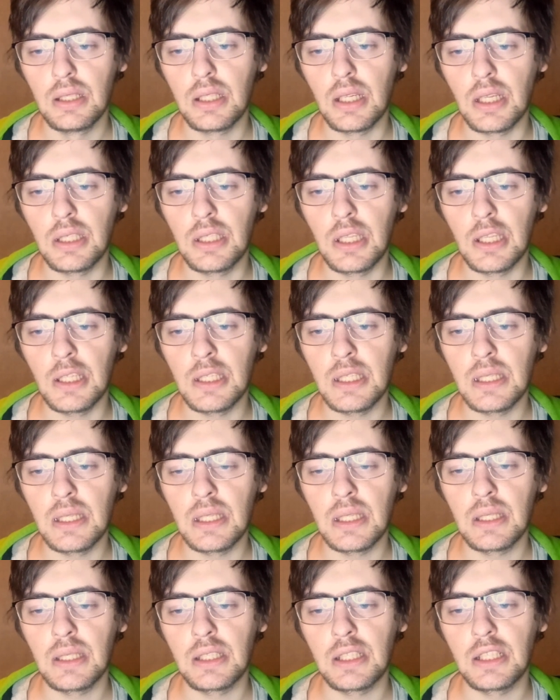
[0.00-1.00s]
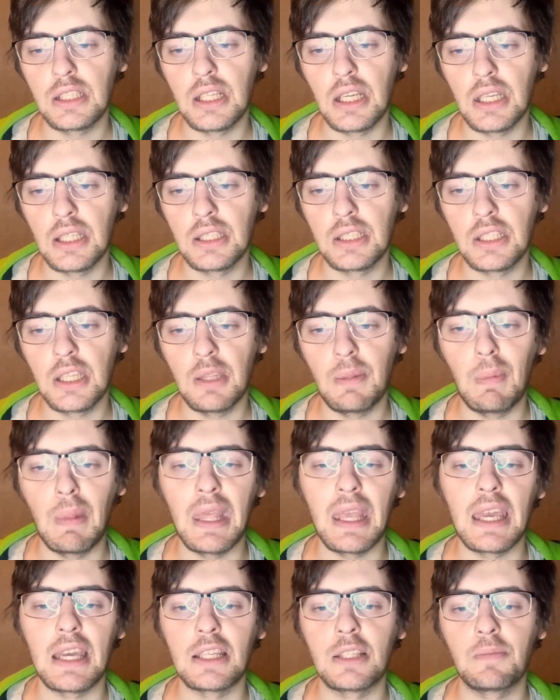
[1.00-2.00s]
Chase's
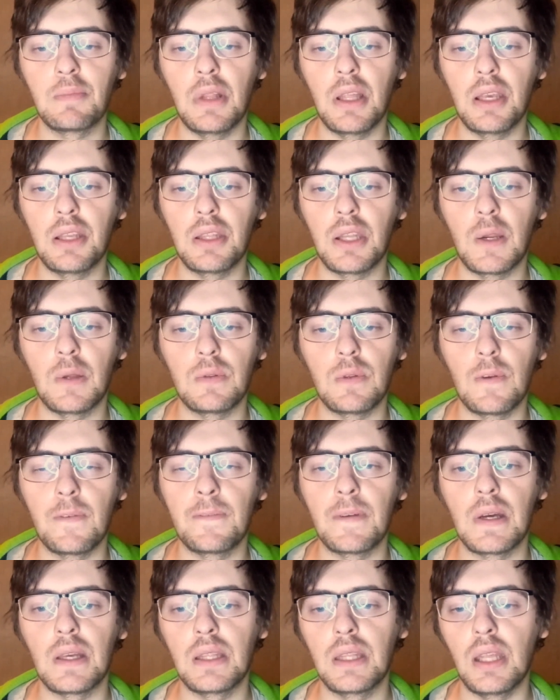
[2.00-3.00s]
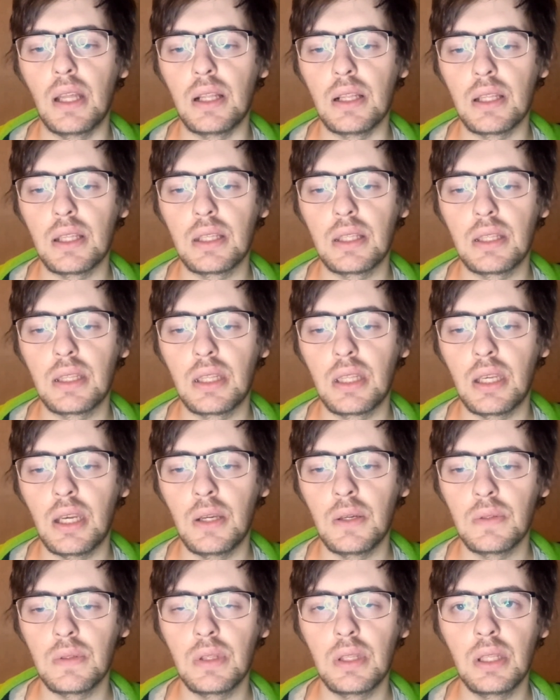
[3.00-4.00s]
Jacksepticeye's Playground of Until
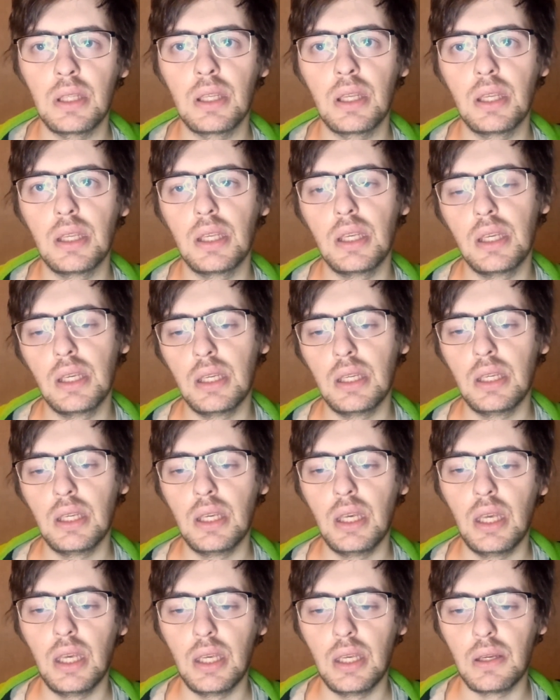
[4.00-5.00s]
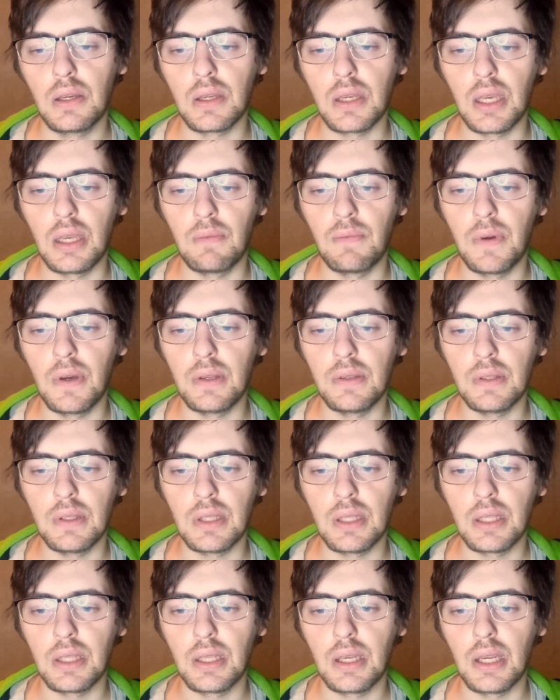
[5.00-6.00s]
Dawn. Okay,
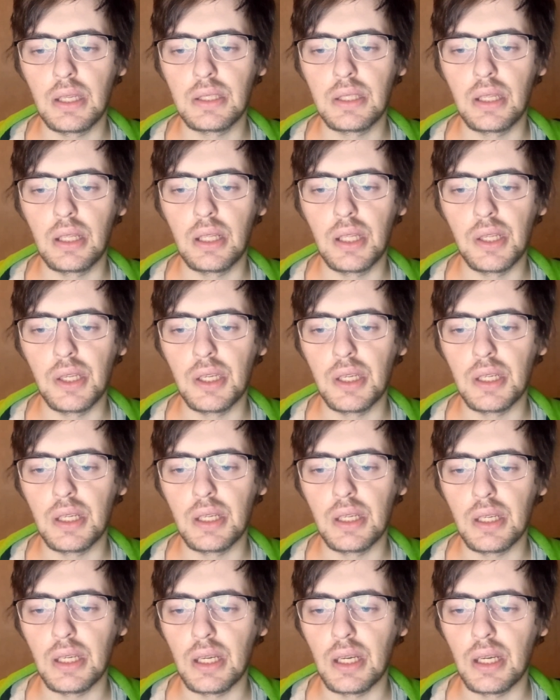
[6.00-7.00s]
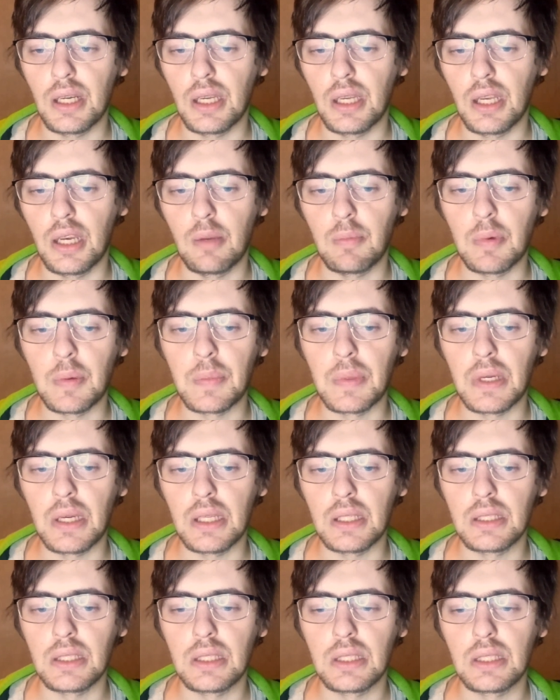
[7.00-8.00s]
but recently I remember
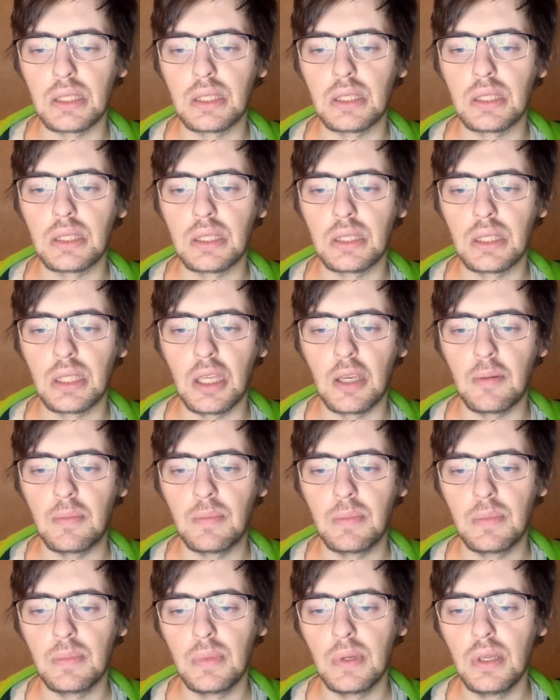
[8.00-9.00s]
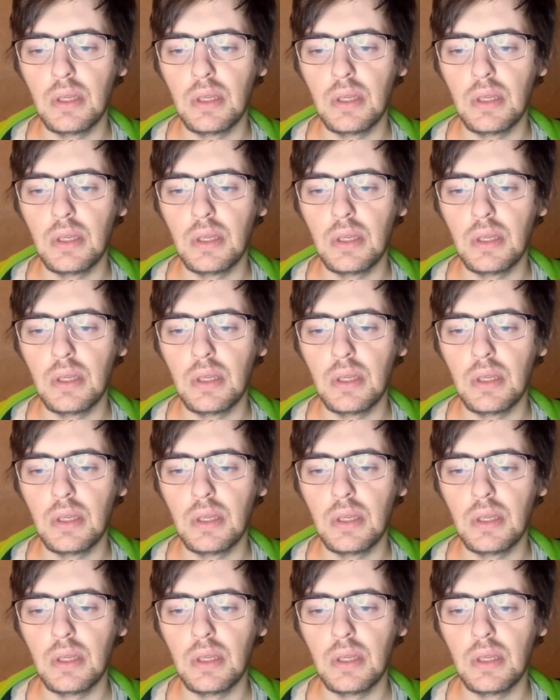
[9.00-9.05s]
its name.